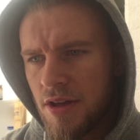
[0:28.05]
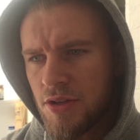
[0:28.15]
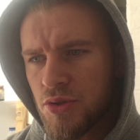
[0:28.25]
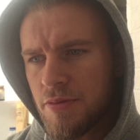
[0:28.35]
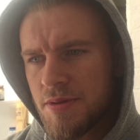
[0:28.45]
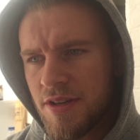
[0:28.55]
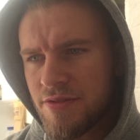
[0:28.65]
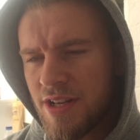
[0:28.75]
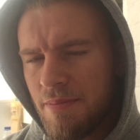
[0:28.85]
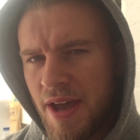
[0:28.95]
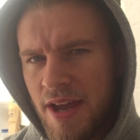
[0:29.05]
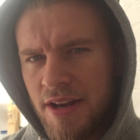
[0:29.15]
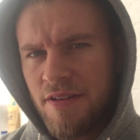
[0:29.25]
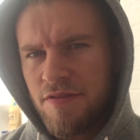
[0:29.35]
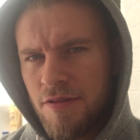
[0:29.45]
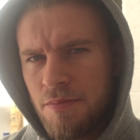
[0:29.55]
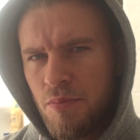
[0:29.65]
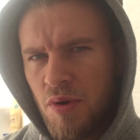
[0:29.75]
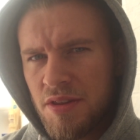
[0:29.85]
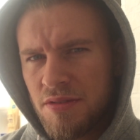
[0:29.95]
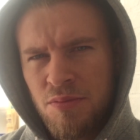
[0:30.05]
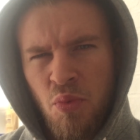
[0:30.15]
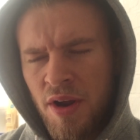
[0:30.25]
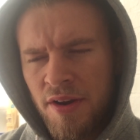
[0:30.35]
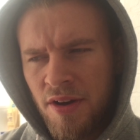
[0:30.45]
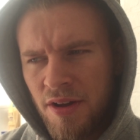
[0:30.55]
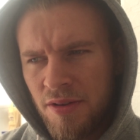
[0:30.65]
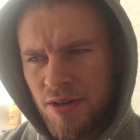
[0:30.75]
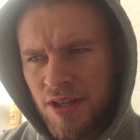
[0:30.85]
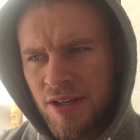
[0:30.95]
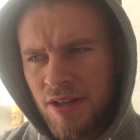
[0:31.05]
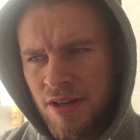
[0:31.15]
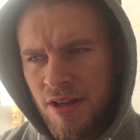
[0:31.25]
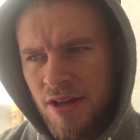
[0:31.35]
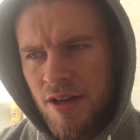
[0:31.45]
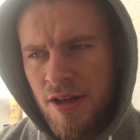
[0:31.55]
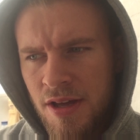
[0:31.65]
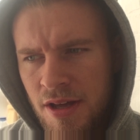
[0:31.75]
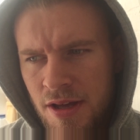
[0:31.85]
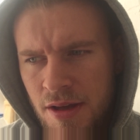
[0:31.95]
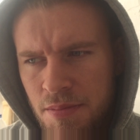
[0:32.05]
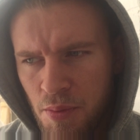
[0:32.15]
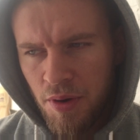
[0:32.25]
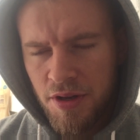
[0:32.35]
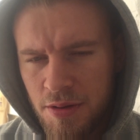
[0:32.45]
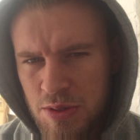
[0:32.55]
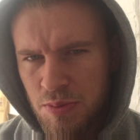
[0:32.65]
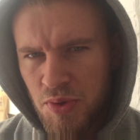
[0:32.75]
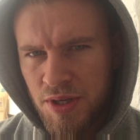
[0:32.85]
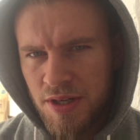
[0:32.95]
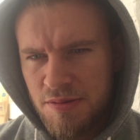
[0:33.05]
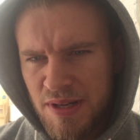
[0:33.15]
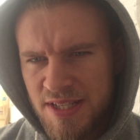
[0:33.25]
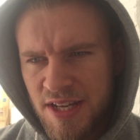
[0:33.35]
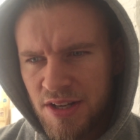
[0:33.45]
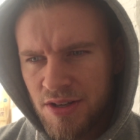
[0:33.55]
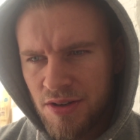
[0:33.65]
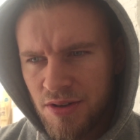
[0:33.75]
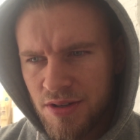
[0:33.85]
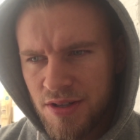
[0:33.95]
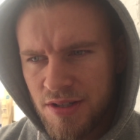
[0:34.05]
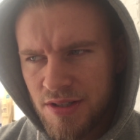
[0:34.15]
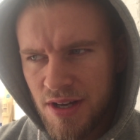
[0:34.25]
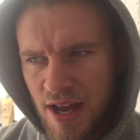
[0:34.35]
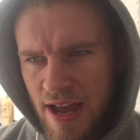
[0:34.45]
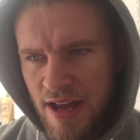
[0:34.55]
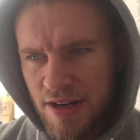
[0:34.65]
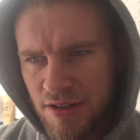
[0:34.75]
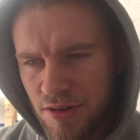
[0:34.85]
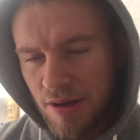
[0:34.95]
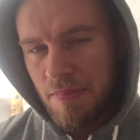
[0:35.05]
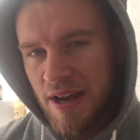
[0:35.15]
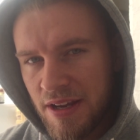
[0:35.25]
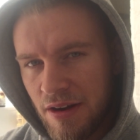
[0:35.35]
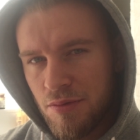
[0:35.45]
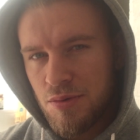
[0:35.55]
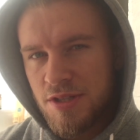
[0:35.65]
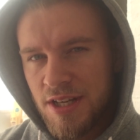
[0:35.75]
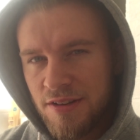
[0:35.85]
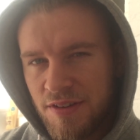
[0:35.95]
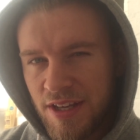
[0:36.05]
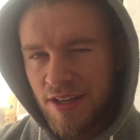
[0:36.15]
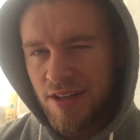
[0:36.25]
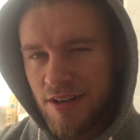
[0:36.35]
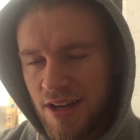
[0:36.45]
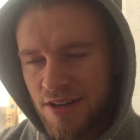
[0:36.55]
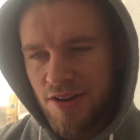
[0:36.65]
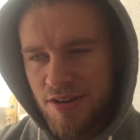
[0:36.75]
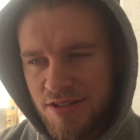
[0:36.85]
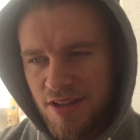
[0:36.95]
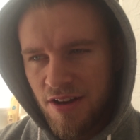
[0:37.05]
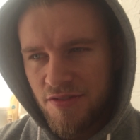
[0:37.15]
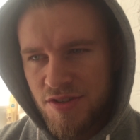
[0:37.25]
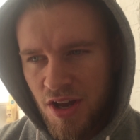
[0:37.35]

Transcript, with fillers: Enjoying myself, just let my hair down for one night only. But woken up this morning, it's about 10 o'clock and got to get back in that routine of eating, that kind of stuff.